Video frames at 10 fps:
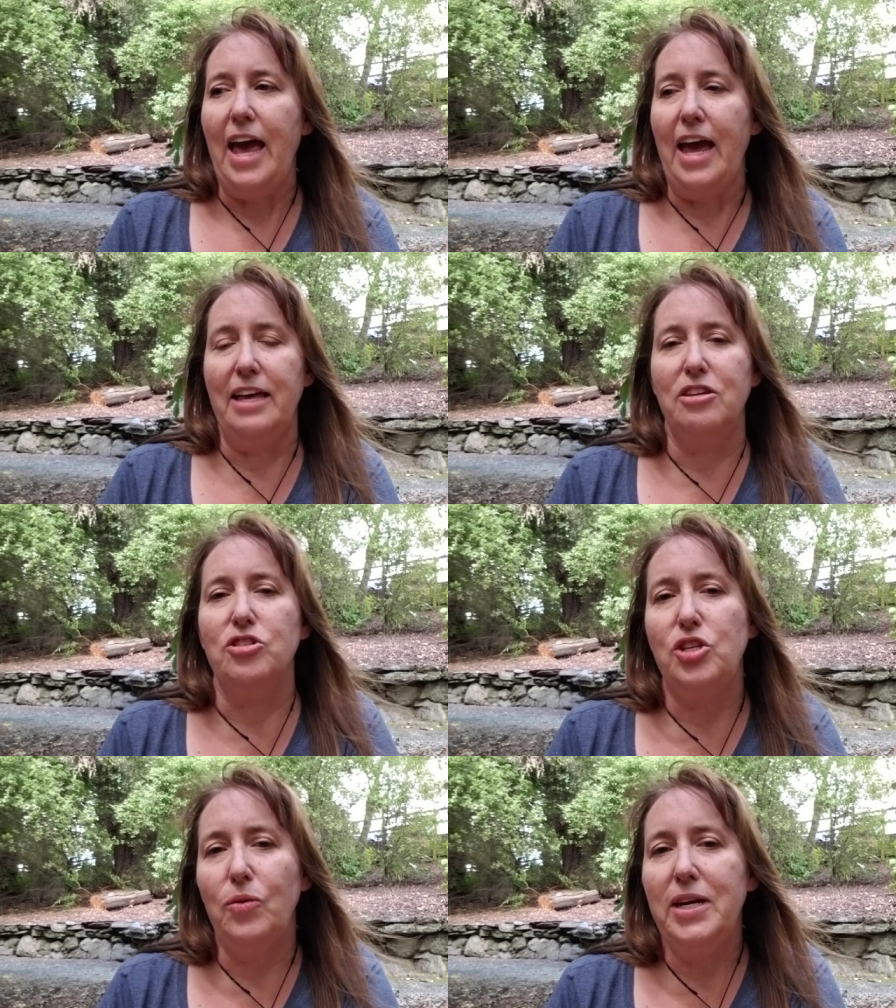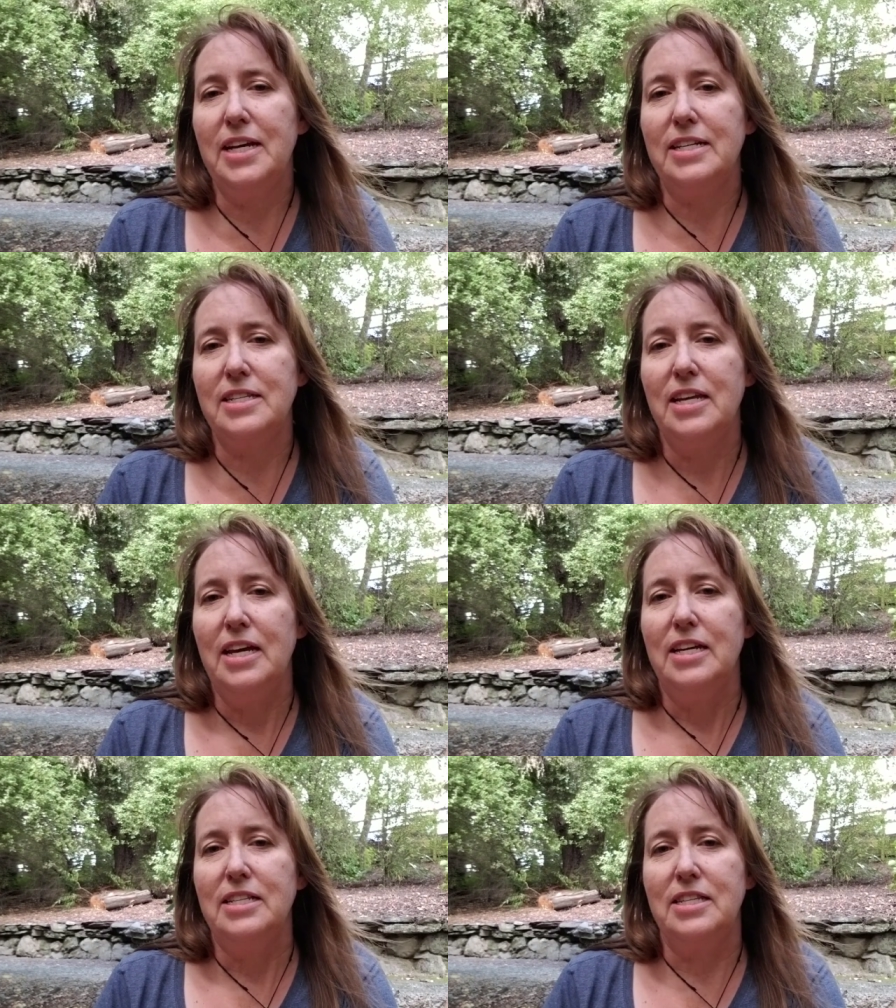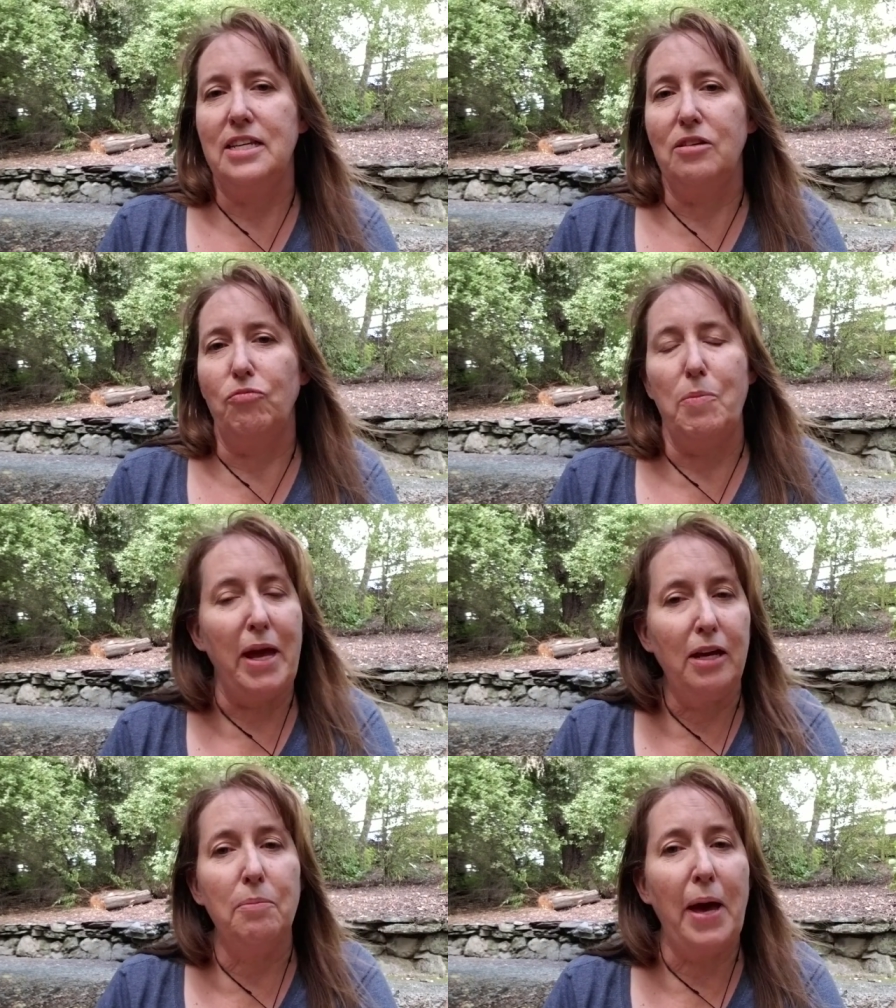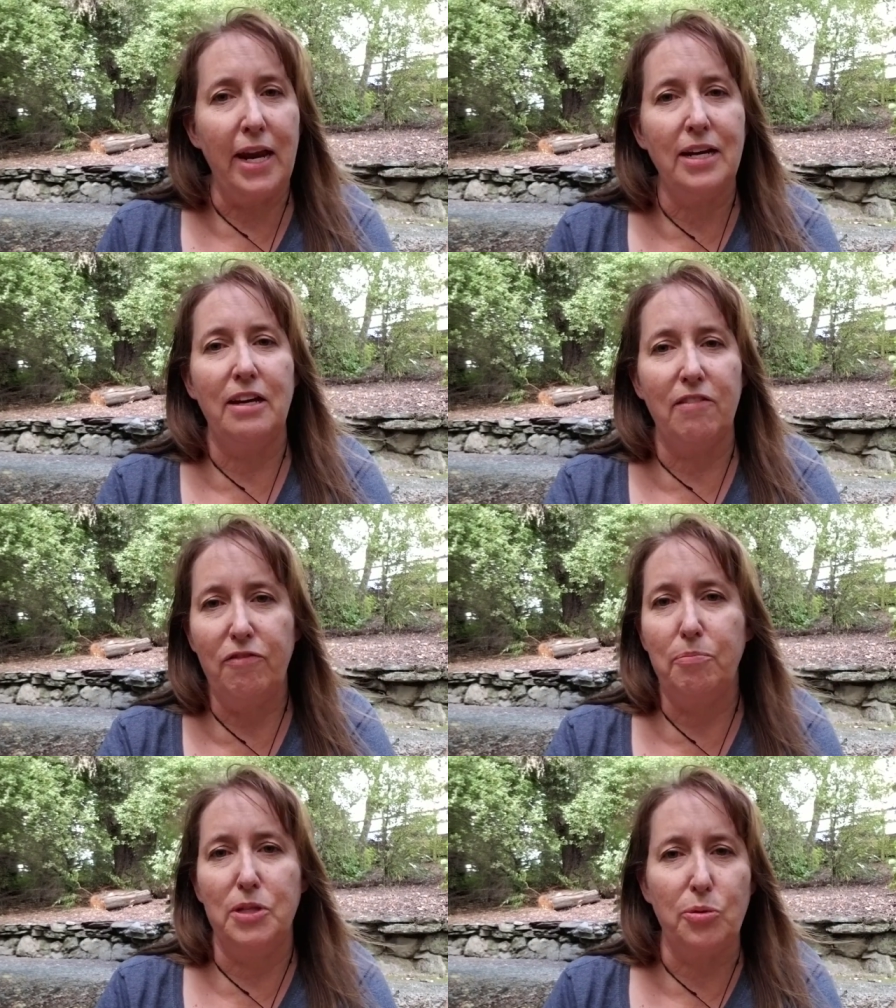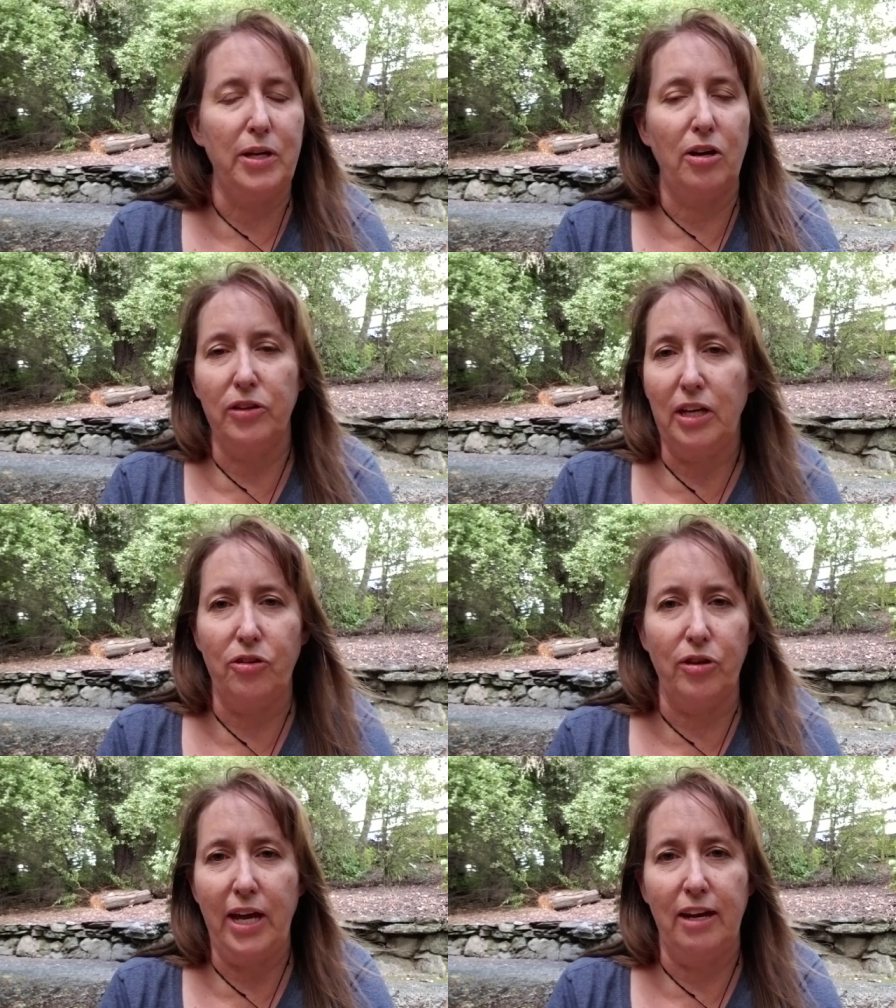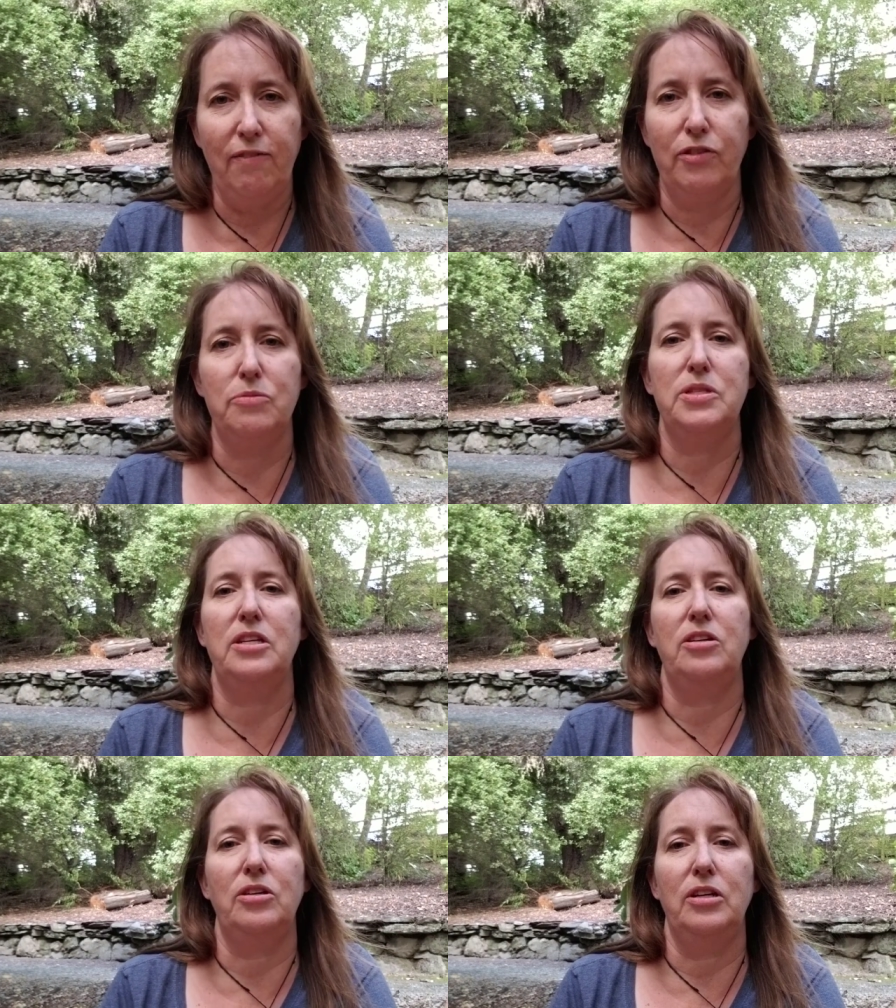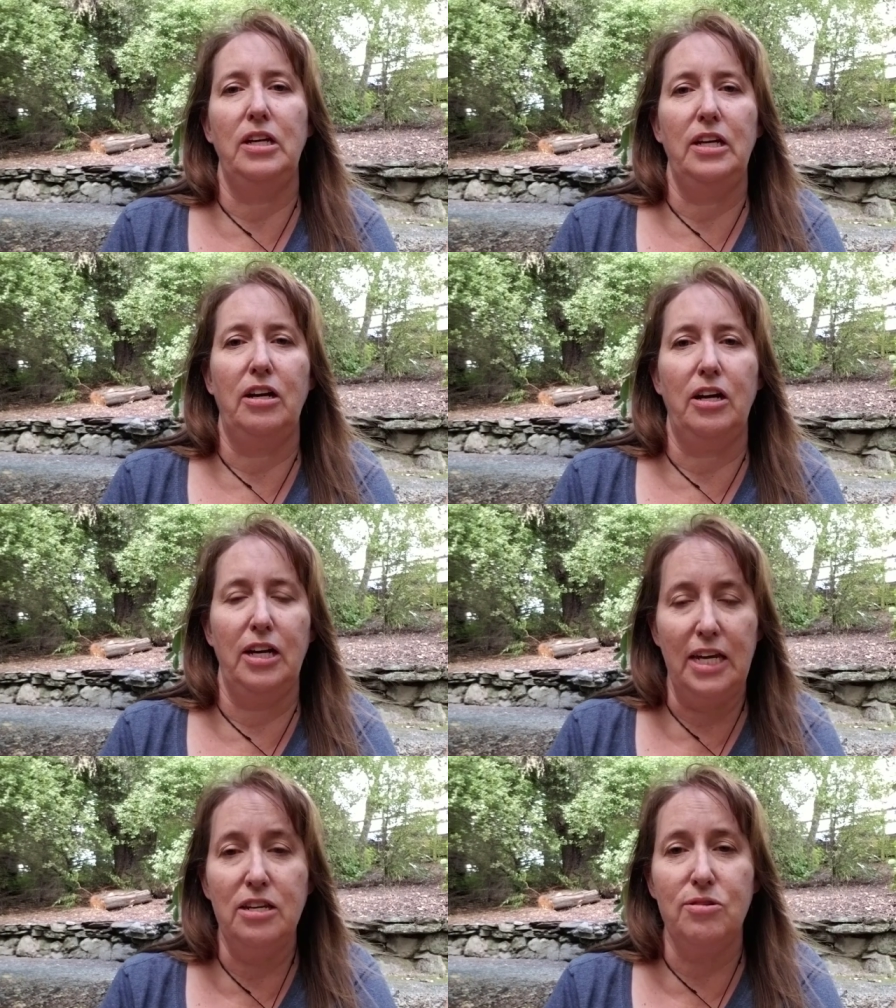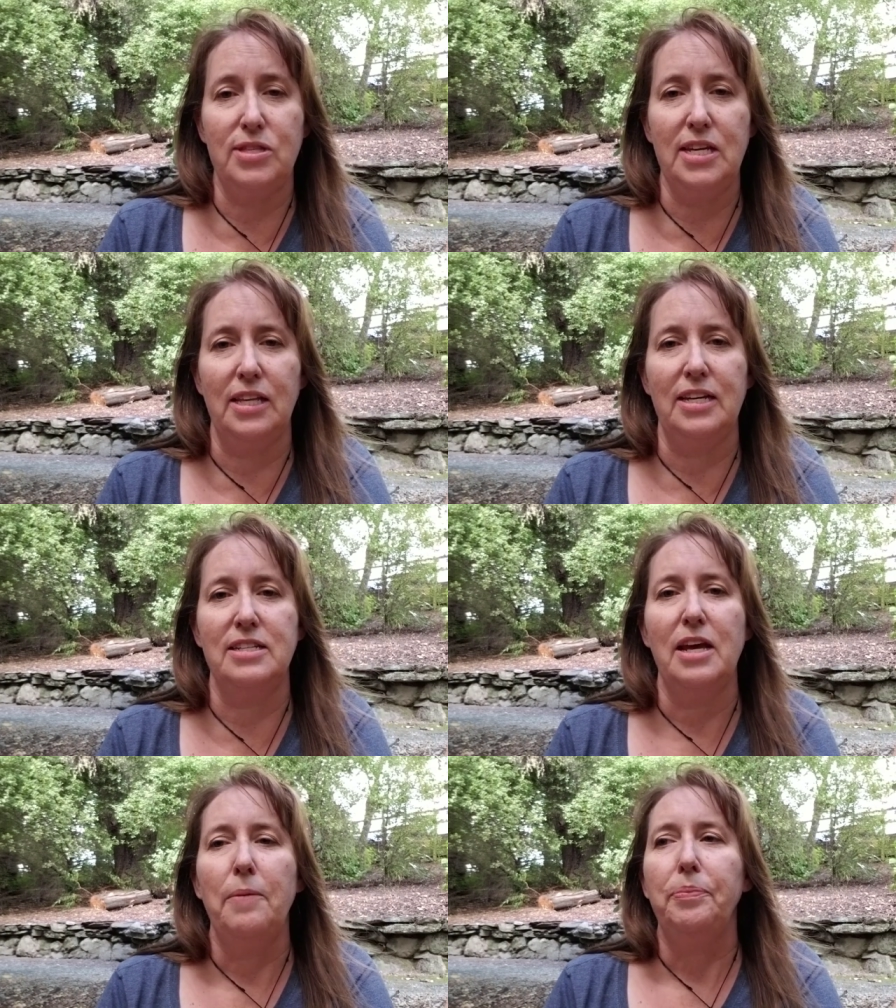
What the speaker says: And they're doing it to remain competitive between all the other accounting firms that are in New Zealand,